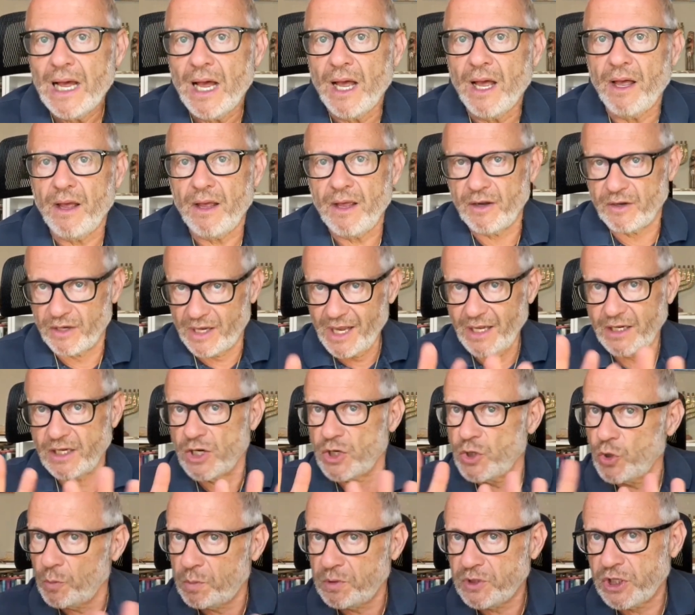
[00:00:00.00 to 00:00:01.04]
and again in
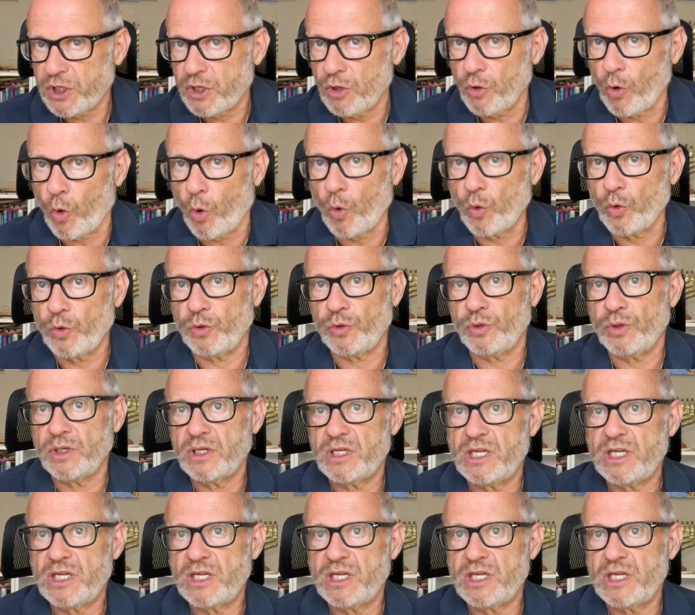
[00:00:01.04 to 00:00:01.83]
no particular order,